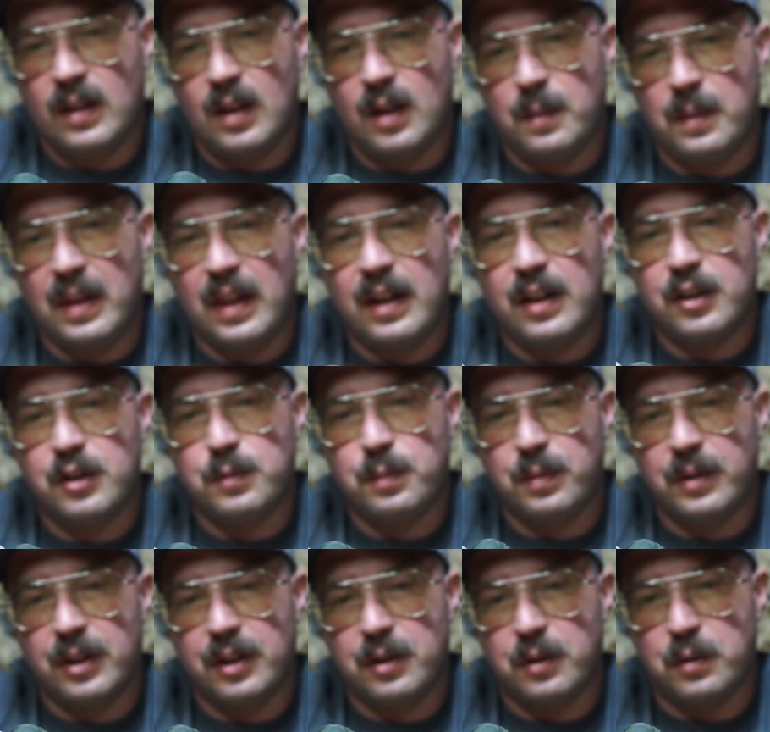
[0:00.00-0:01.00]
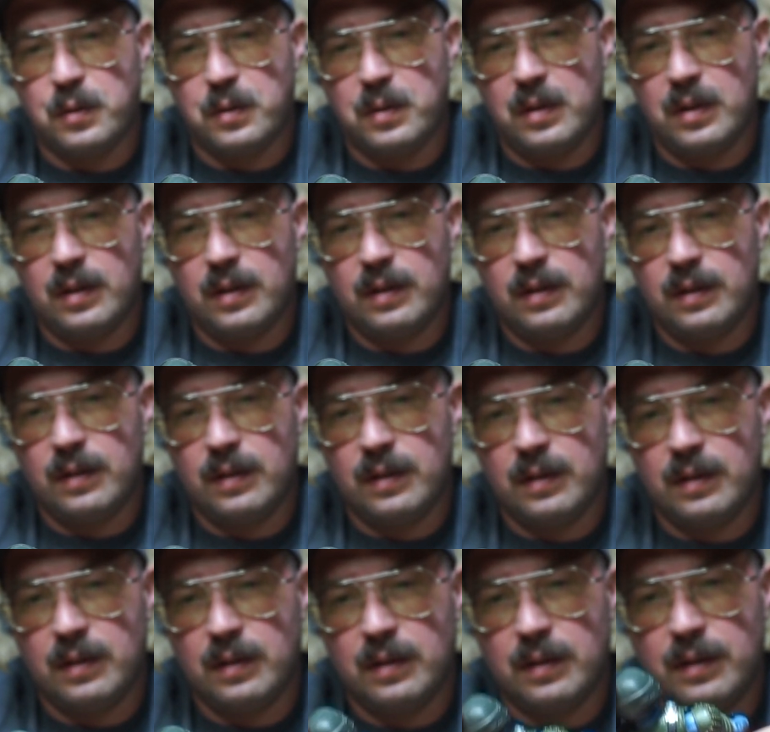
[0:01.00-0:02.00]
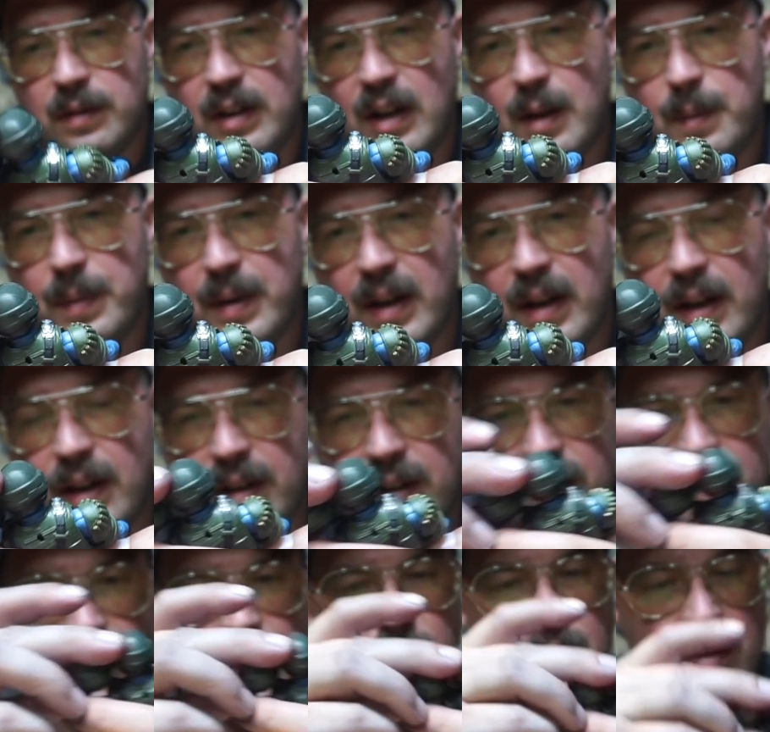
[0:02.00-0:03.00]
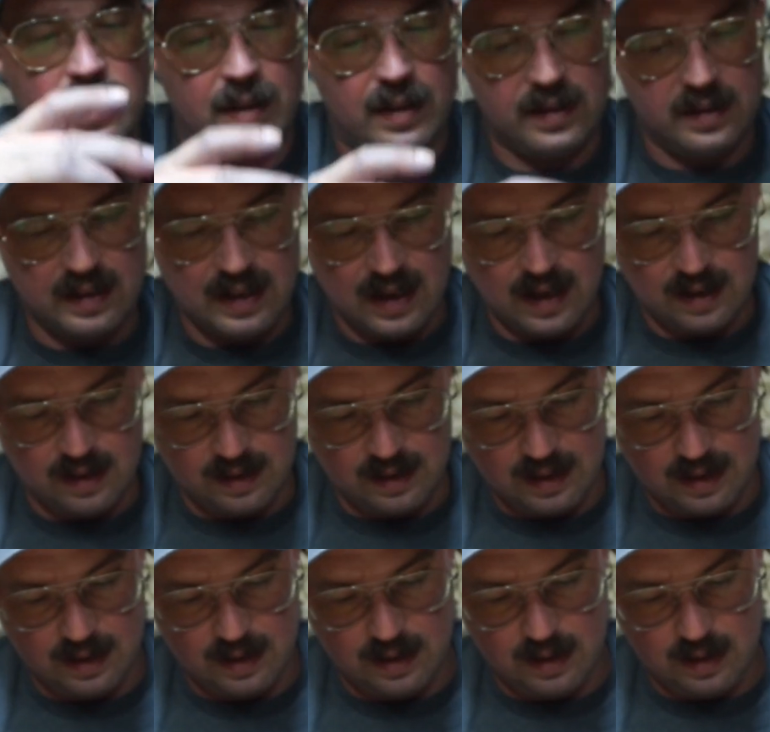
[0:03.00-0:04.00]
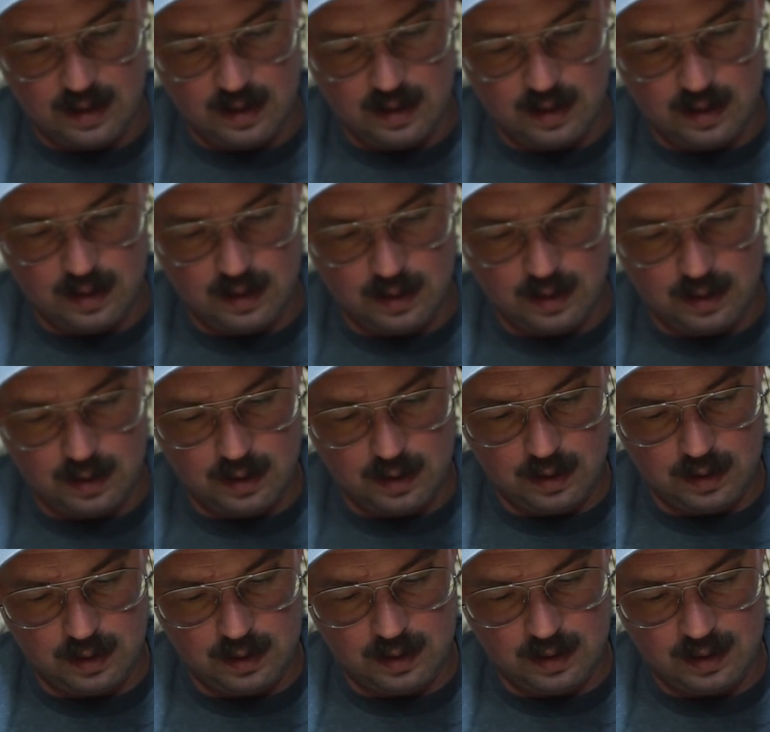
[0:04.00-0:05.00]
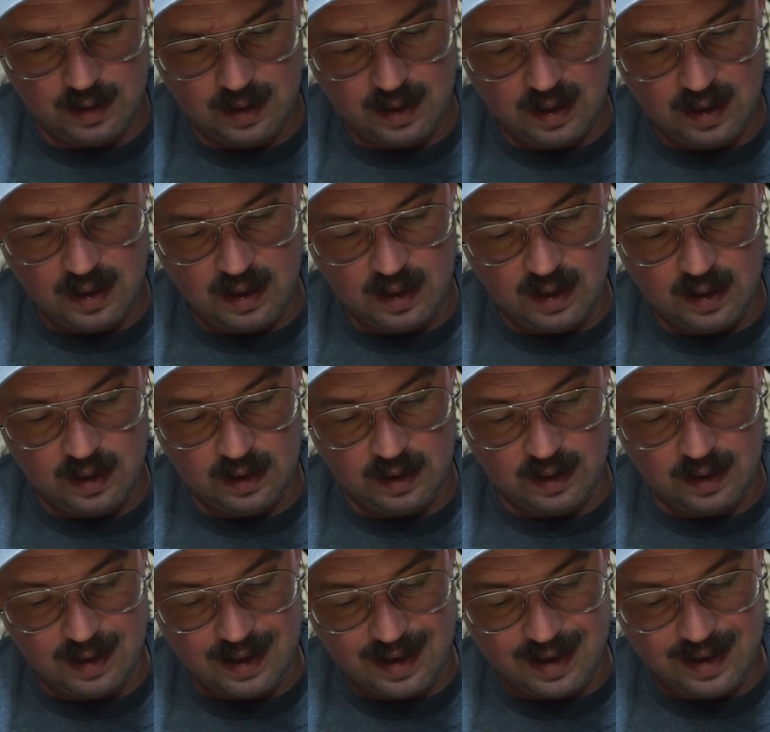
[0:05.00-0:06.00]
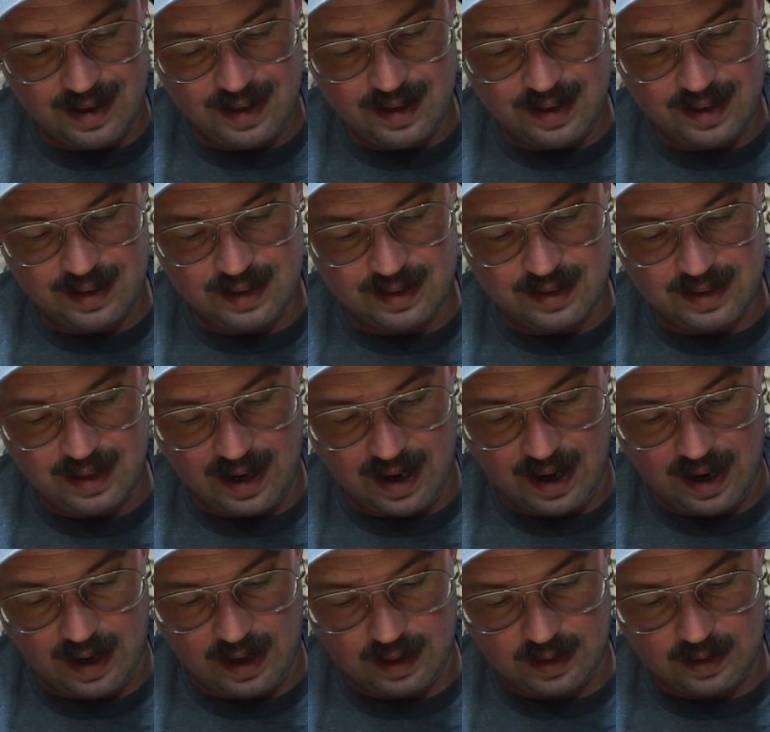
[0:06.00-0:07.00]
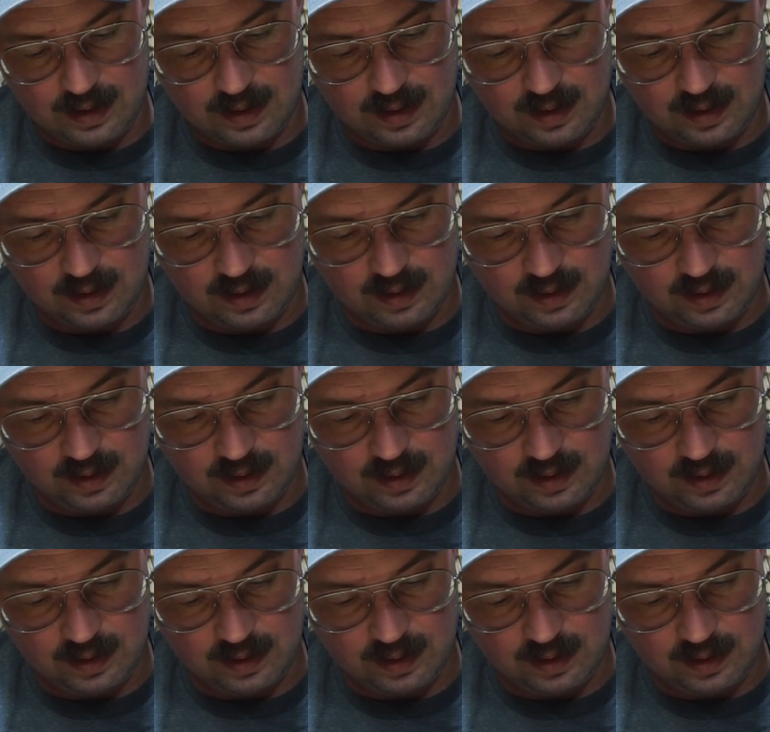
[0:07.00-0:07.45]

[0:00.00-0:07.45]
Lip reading: But that is pretty cool. Not bad. And that is not an exacting,